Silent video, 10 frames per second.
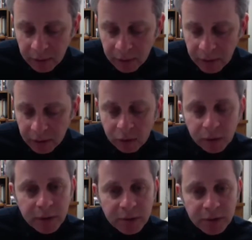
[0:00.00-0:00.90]
they could
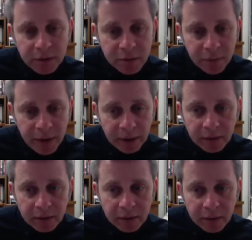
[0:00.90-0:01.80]
always
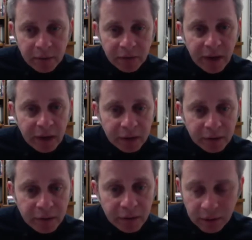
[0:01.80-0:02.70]
expect to be
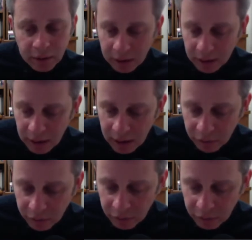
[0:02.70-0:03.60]
valued and cared
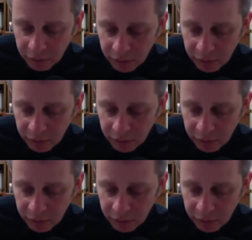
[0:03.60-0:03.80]
for.